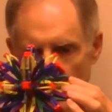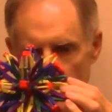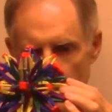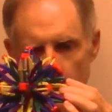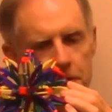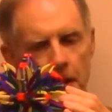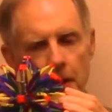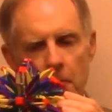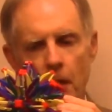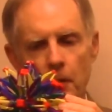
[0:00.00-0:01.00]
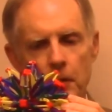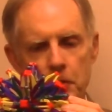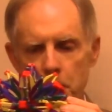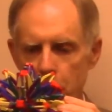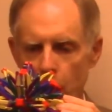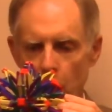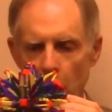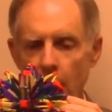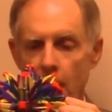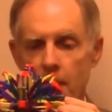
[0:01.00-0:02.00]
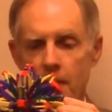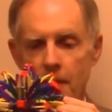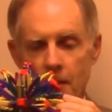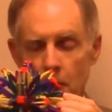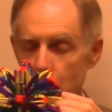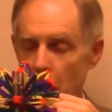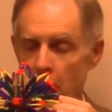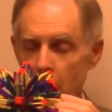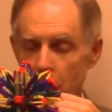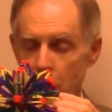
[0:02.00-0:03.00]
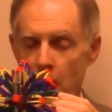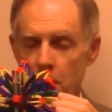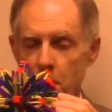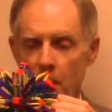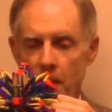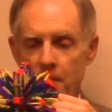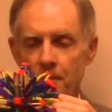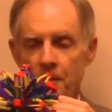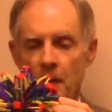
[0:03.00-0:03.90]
And I'll say to the mother, this is your brain, your child's brain.